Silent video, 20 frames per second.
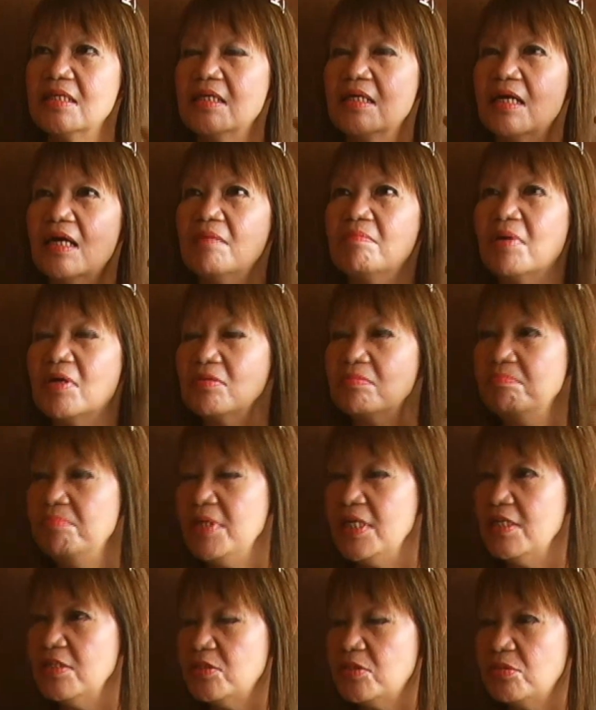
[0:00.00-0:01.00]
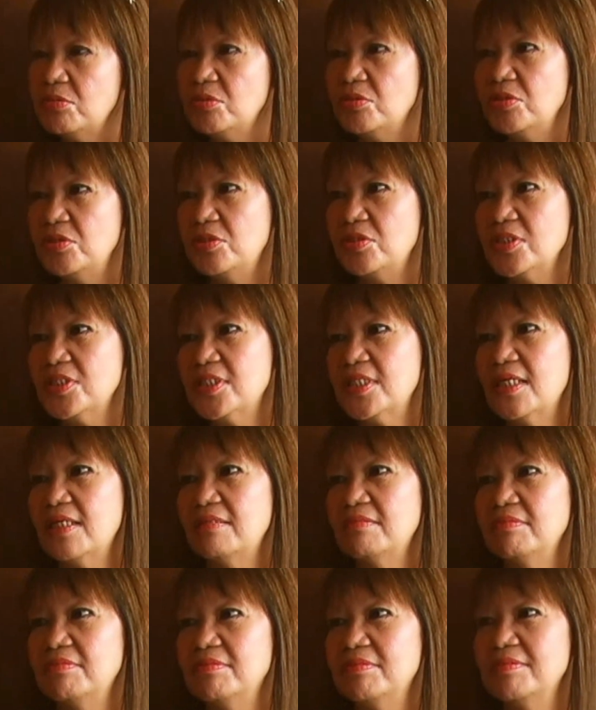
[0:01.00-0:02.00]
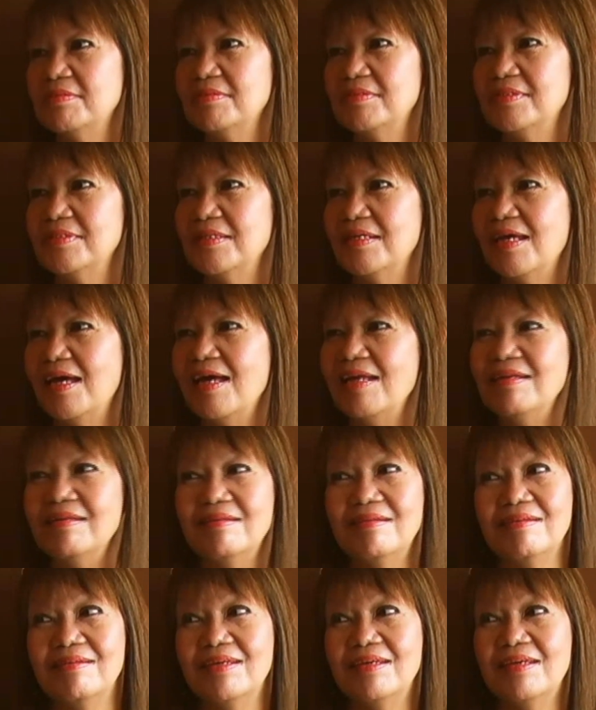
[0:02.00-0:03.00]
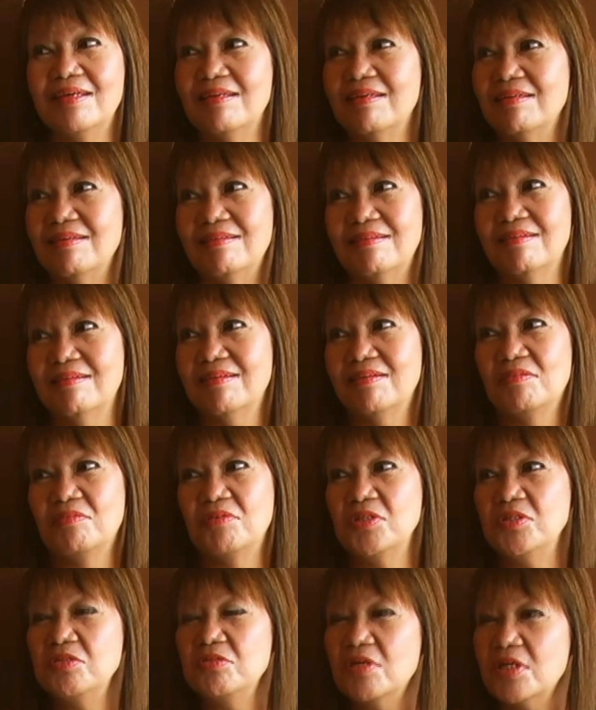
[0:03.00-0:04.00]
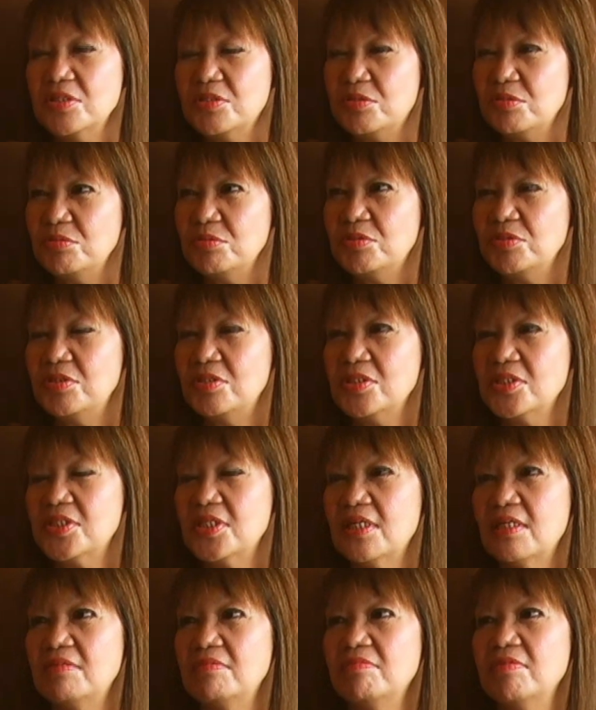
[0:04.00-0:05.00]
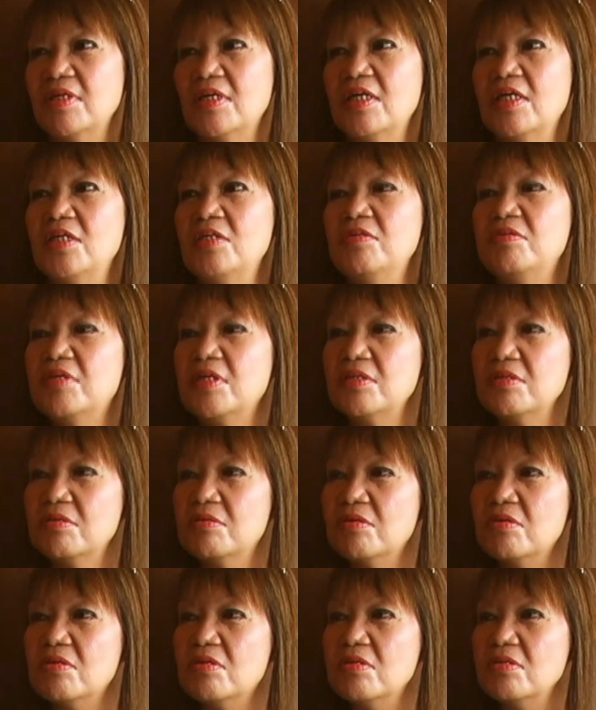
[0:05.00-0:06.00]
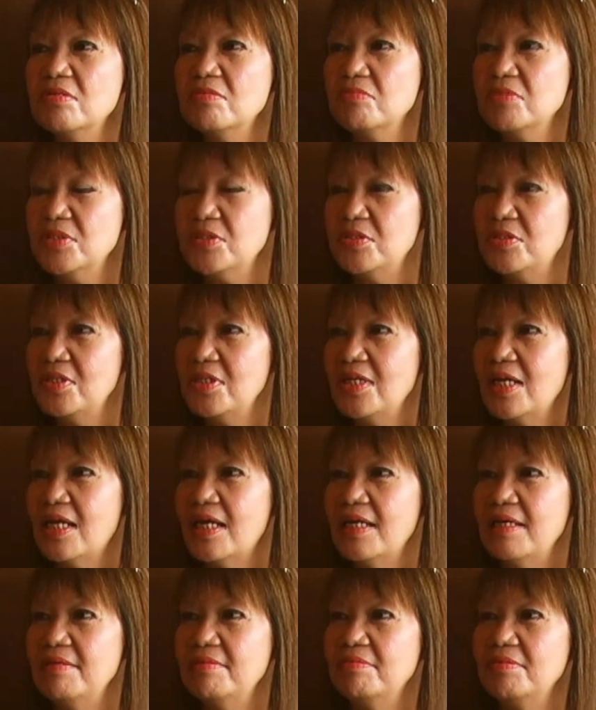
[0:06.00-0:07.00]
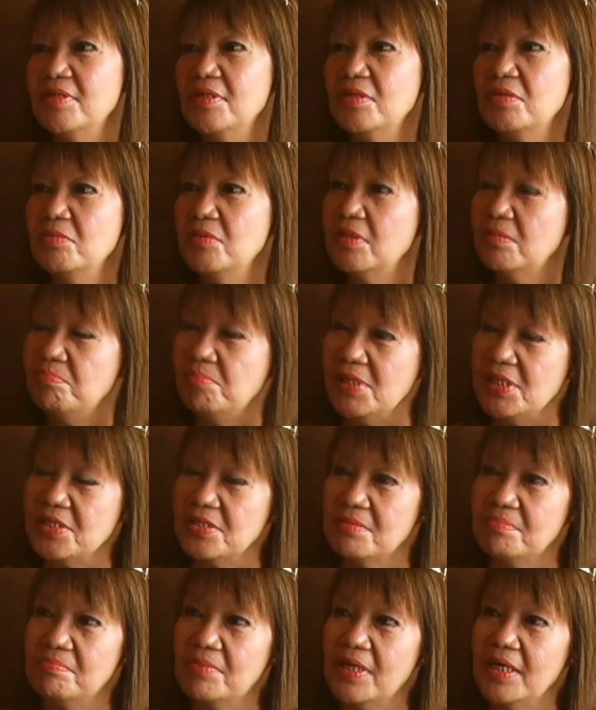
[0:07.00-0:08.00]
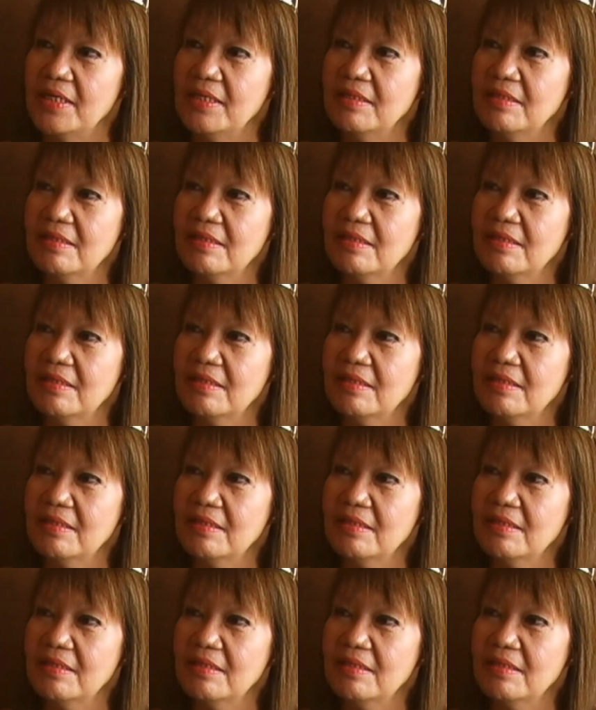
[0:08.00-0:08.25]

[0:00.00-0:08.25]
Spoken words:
about being true to yourself. And when you are true to yourself, you can go on with your life with a peace of mind,